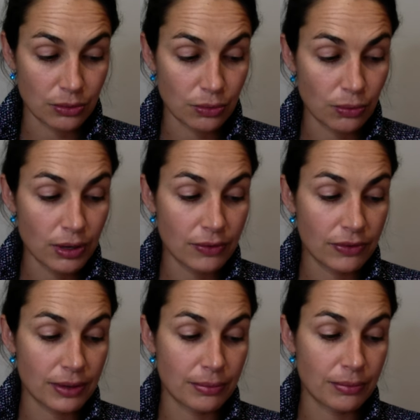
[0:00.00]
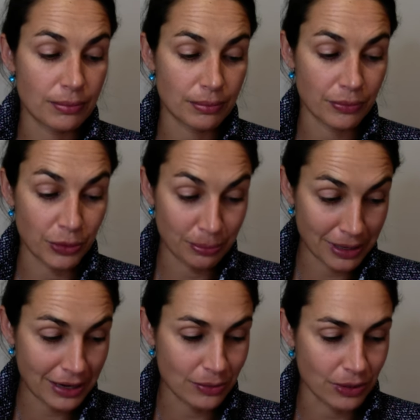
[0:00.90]
One of them, the
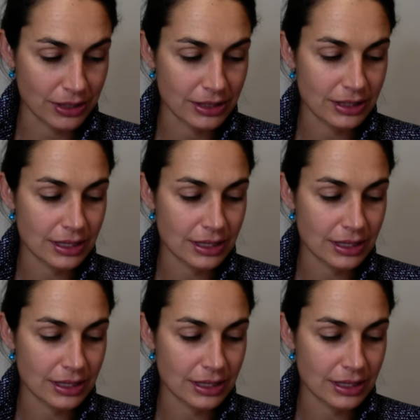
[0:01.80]
main ones,